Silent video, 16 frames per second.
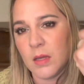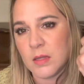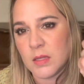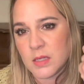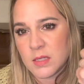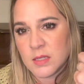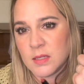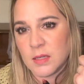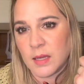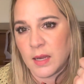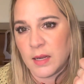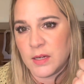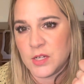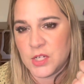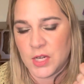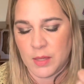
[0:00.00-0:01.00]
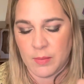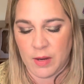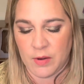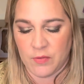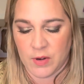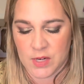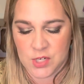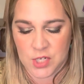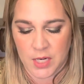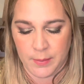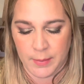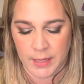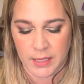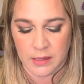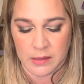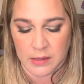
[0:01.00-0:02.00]
This is the kind of shade my friend
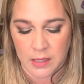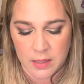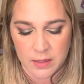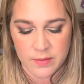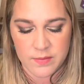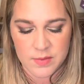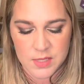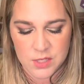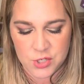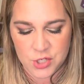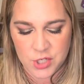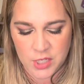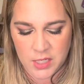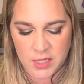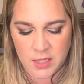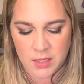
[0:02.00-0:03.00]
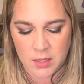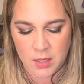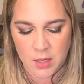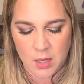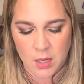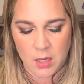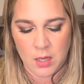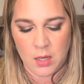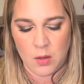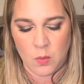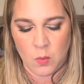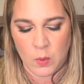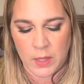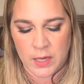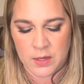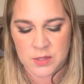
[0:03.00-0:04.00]
Jamie loves. She
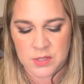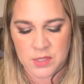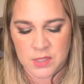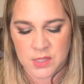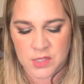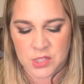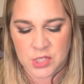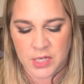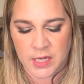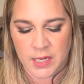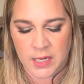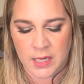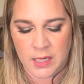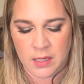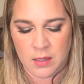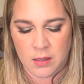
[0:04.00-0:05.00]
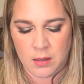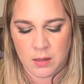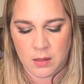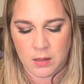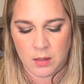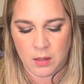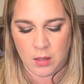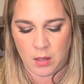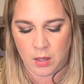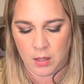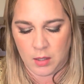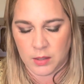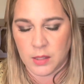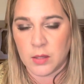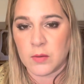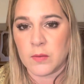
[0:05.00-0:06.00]
wears this shade
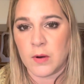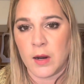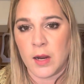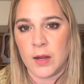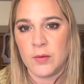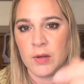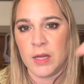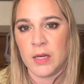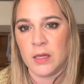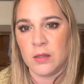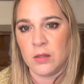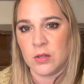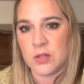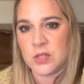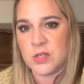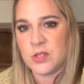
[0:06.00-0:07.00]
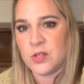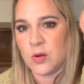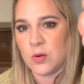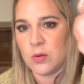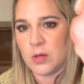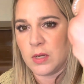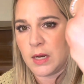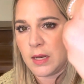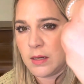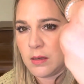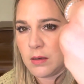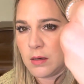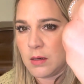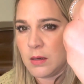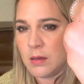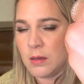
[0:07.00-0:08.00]
all year round and it looks so good on
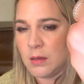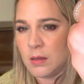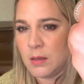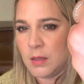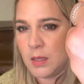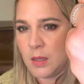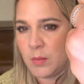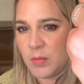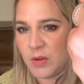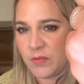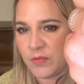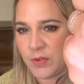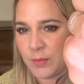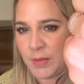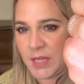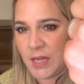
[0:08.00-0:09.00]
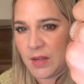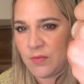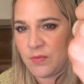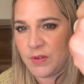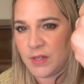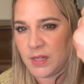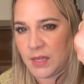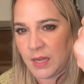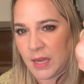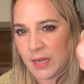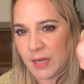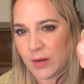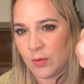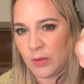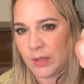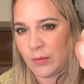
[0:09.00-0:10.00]
her. But for me, I feel like I
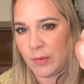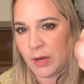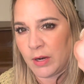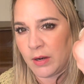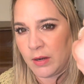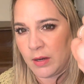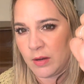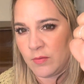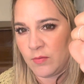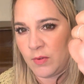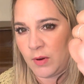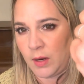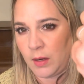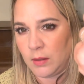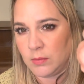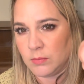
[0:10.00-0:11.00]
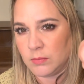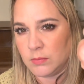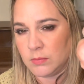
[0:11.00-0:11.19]
could only wear it in fall.